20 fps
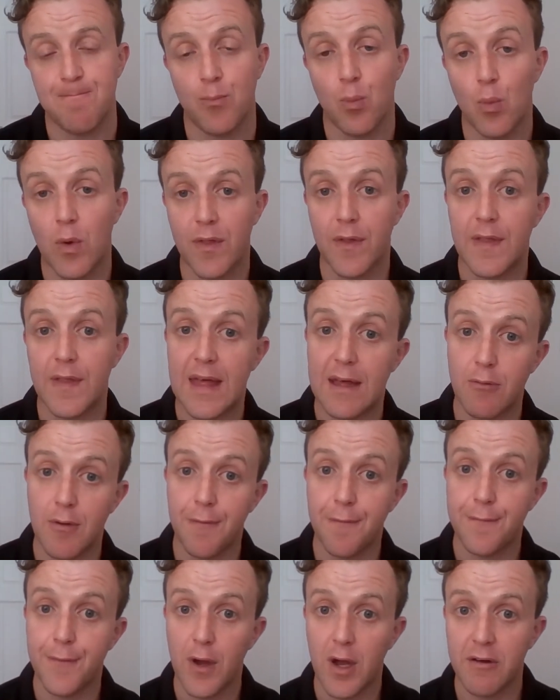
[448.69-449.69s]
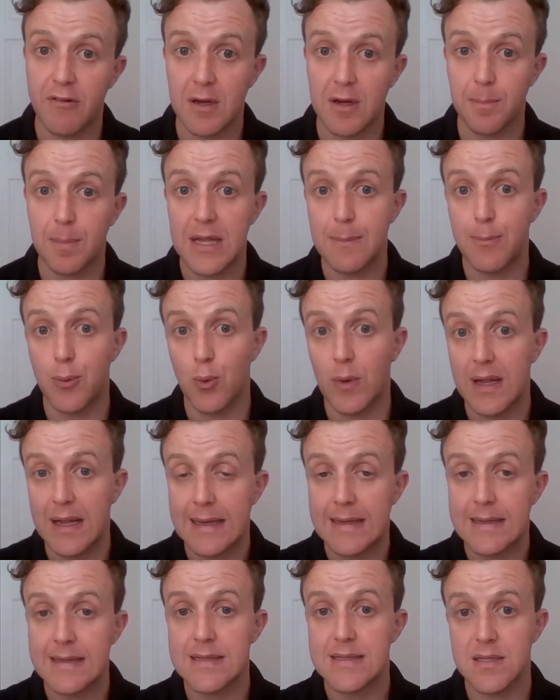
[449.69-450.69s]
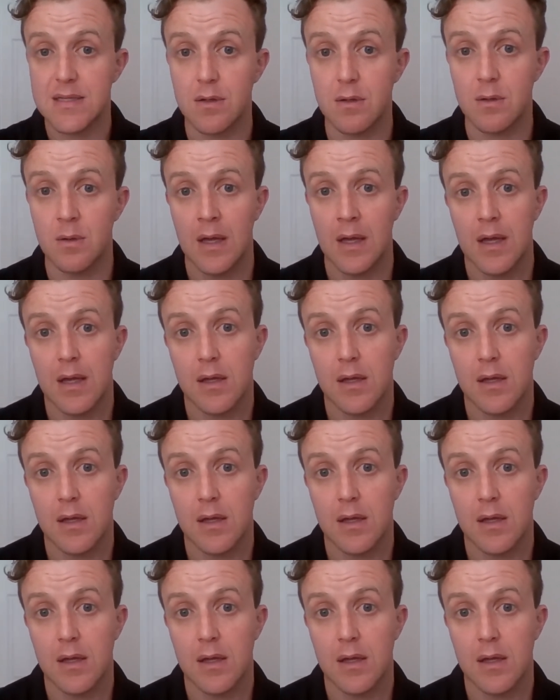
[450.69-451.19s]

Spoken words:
whether they're referring people in to